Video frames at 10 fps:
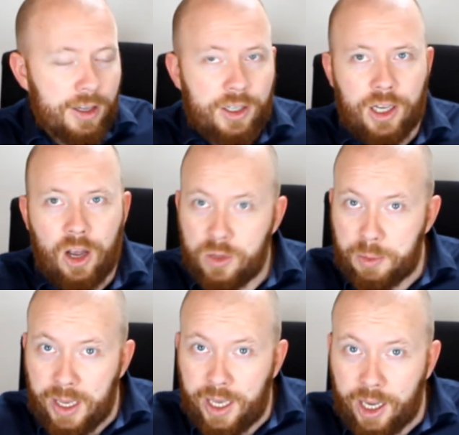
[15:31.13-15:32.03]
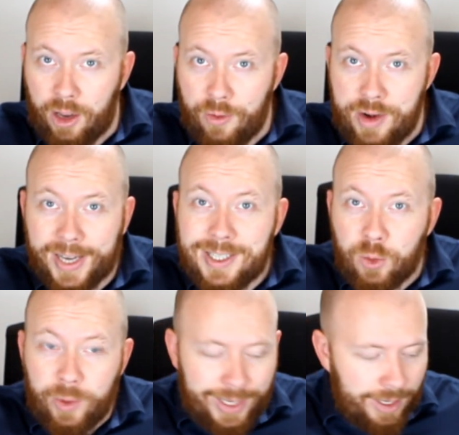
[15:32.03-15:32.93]
So, speaking of next
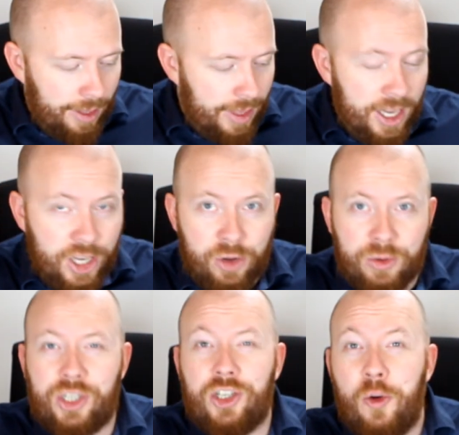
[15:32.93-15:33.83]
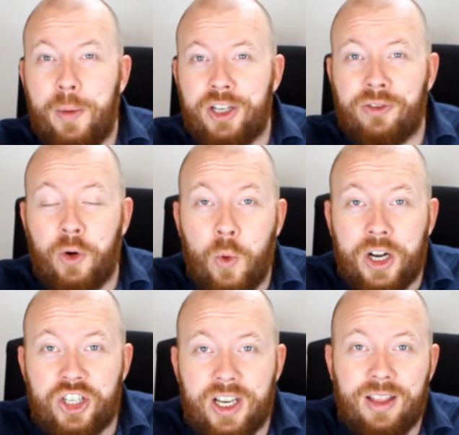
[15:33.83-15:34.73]
week, thank you so much for
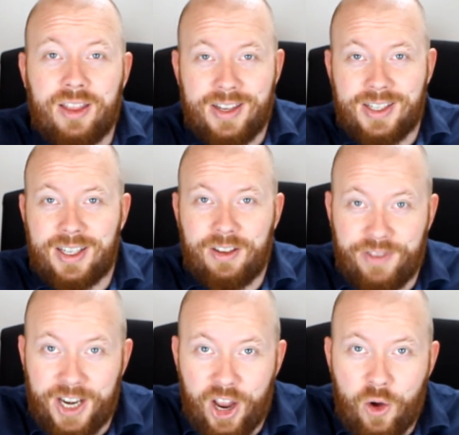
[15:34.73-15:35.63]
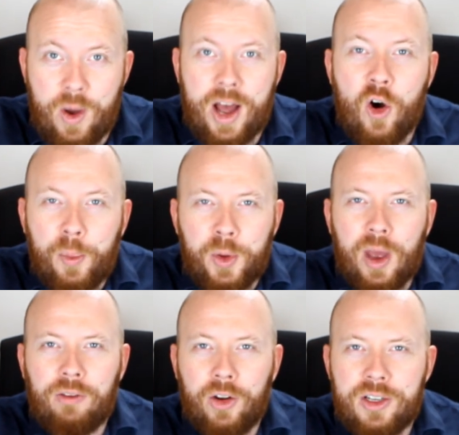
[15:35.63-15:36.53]
watching this video. I hope you
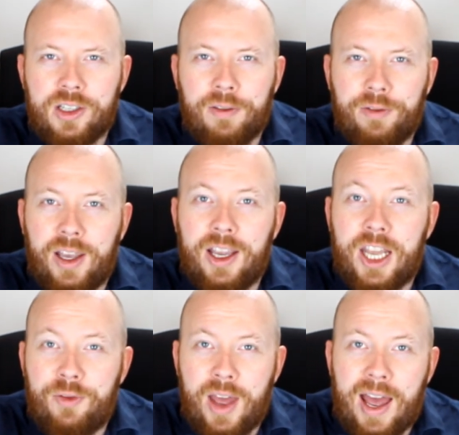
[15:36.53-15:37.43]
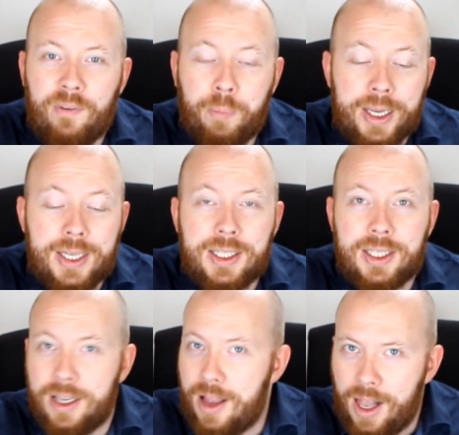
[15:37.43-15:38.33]
have learned something, and if you have,
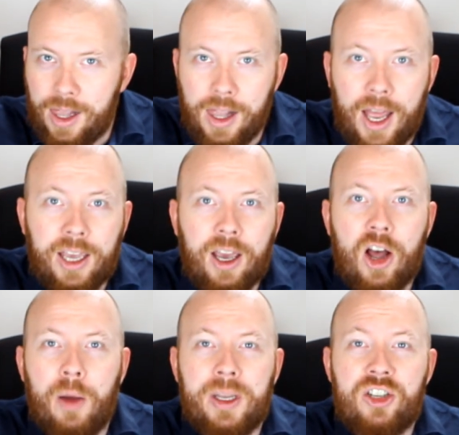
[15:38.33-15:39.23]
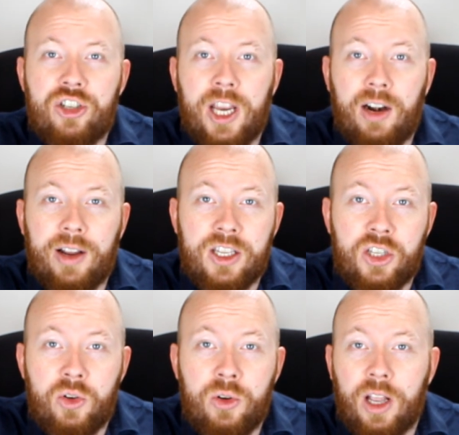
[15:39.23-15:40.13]
please like, comment, share,
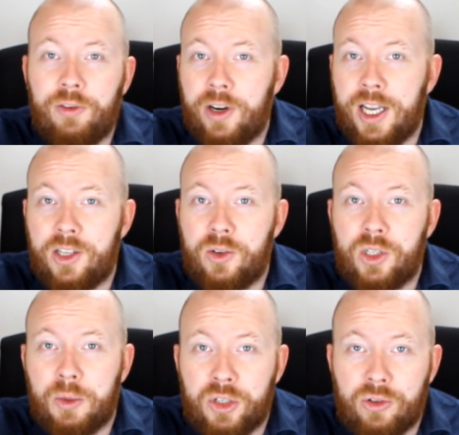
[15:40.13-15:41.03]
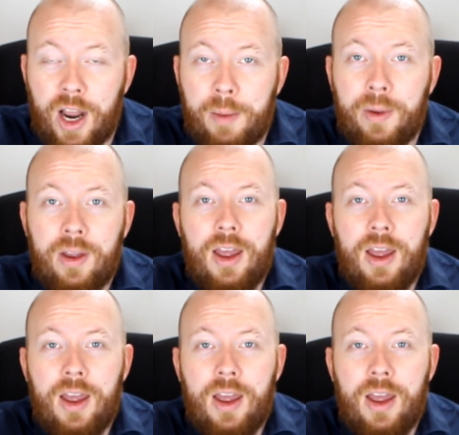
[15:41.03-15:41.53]
and do not forget to subscribe.